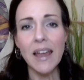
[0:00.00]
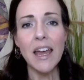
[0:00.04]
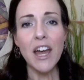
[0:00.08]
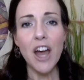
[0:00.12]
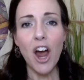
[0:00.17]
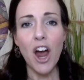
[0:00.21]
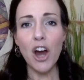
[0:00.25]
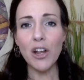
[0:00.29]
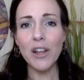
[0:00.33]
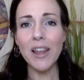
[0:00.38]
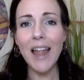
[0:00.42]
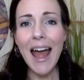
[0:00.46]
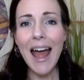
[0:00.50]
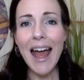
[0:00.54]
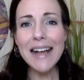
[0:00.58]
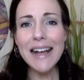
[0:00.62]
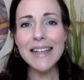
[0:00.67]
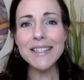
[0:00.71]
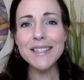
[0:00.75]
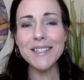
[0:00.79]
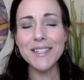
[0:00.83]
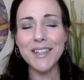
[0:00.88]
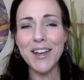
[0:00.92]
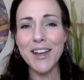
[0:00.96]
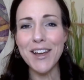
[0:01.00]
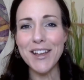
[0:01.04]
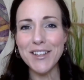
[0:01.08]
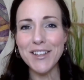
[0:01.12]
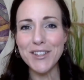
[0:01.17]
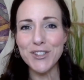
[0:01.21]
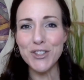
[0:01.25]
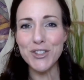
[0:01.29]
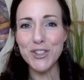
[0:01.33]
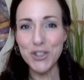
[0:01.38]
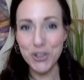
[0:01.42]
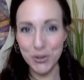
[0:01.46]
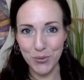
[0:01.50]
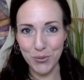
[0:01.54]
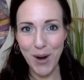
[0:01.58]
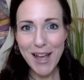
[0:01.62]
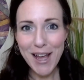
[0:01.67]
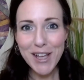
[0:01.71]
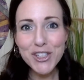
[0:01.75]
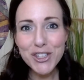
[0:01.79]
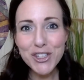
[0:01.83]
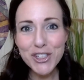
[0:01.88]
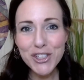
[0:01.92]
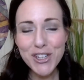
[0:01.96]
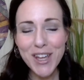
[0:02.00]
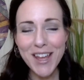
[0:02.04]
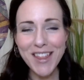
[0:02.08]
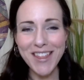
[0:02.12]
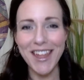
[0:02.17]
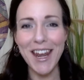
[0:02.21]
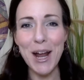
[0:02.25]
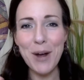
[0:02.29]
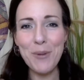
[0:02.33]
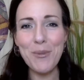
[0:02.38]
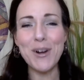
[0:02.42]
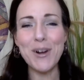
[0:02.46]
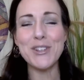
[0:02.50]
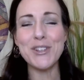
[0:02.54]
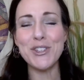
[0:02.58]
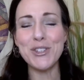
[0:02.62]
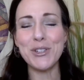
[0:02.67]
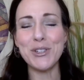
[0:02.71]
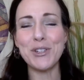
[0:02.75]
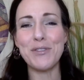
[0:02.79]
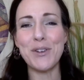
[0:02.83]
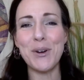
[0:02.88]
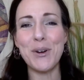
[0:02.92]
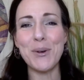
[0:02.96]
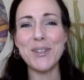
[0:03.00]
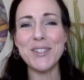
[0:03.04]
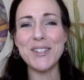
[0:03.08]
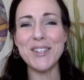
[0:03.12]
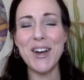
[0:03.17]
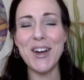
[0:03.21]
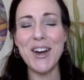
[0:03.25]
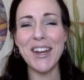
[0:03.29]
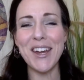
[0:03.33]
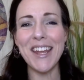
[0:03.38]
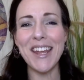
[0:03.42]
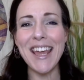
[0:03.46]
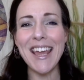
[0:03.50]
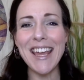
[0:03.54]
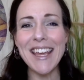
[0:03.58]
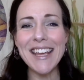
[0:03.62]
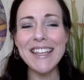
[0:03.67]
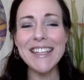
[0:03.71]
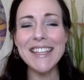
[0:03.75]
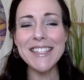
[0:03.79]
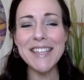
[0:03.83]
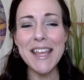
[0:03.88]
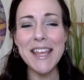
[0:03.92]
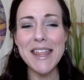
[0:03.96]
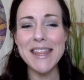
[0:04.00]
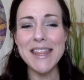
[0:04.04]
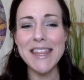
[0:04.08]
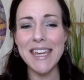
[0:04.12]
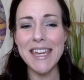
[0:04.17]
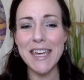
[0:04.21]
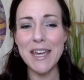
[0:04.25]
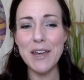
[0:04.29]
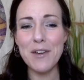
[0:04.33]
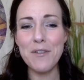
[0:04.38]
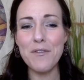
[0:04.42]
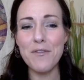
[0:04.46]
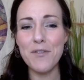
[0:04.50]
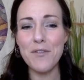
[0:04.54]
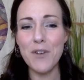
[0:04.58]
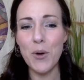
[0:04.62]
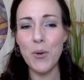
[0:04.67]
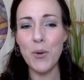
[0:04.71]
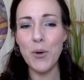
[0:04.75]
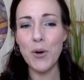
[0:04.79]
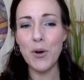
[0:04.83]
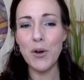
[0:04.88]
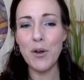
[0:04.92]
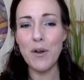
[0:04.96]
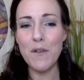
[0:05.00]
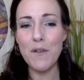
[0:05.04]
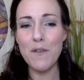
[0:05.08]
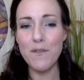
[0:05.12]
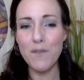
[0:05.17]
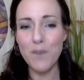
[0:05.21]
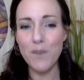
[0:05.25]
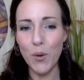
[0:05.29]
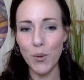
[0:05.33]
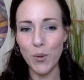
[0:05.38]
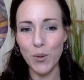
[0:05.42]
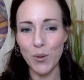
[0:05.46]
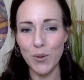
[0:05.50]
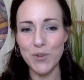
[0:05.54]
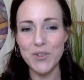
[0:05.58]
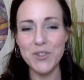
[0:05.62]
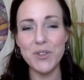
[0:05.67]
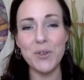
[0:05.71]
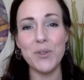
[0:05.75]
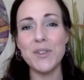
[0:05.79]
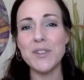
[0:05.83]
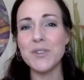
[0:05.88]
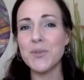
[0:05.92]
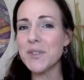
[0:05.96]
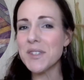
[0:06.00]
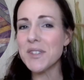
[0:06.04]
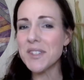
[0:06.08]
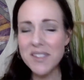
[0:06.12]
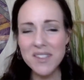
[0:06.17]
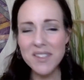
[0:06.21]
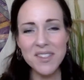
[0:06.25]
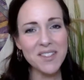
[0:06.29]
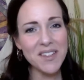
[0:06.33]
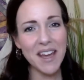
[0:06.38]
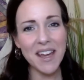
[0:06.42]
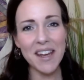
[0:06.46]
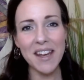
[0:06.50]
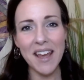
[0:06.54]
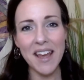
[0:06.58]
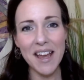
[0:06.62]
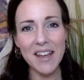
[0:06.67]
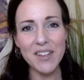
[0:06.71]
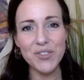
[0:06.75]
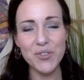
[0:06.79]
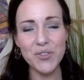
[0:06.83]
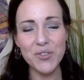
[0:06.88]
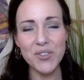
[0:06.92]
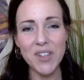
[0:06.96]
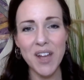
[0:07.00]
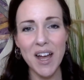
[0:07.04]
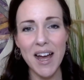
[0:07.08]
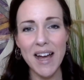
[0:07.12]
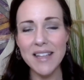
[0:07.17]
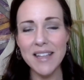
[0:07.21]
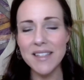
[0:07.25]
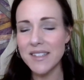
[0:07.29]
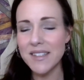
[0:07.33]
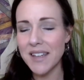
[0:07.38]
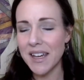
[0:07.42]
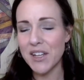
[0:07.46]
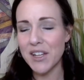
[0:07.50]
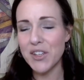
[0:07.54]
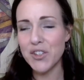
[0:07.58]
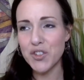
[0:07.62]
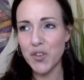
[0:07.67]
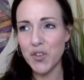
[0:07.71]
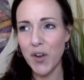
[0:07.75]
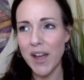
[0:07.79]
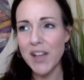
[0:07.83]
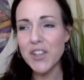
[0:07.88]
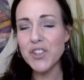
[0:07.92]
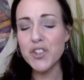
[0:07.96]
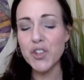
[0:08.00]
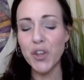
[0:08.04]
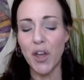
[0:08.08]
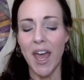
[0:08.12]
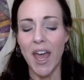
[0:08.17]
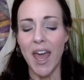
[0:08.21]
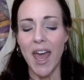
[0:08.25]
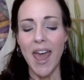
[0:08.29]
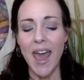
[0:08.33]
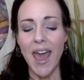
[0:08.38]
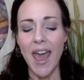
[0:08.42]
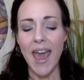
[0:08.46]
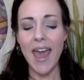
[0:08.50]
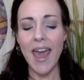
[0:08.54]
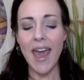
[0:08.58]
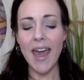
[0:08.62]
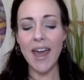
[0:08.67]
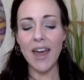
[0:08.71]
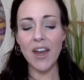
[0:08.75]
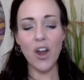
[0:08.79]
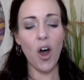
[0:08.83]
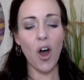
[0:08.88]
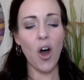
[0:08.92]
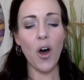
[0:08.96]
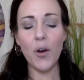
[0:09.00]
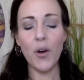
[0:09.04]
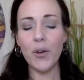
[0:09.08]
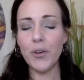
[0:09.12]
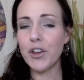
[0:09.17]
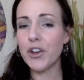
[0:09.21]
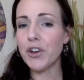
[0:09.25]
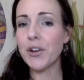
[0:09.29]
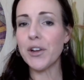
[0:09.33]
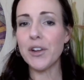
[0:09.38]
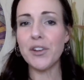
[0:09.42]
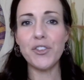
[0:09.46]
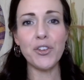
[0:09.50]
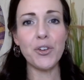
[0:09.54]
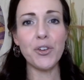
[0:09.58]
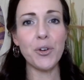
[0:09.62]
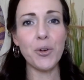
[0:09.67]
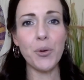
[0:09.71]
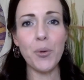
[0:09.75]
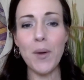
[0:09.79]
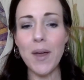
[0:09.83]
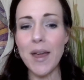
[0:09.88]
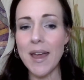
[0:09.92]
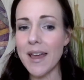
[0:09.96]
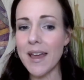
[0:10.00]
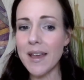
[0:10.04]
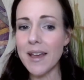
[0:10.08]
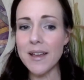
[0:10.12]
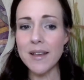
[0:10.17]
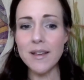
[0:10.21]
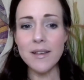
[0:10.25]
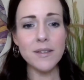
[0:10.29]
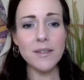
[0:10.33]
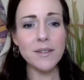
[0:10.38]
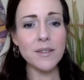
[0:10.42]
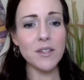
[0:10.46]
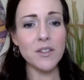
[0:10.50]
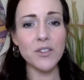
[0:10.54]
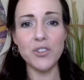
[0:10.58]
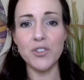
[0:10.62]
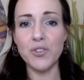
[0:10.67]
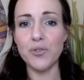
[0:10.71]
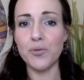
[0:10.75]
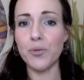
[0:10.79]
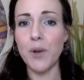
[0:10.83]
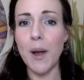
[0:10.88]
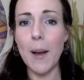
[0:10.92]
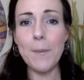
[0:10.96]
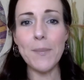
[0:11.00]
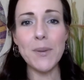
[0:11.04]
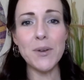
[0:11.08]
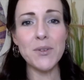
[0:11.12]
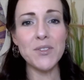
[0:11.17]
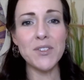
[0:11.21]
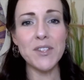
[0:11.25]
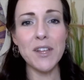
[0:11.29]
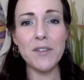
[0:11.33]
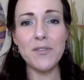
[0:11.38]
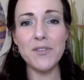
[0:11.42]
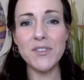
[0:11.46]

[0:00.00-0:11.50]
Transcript: Our last stretch that I want you to focus on is the forward fold. So this one's a standing exercise, standing stretch, and all going to do is drop yourself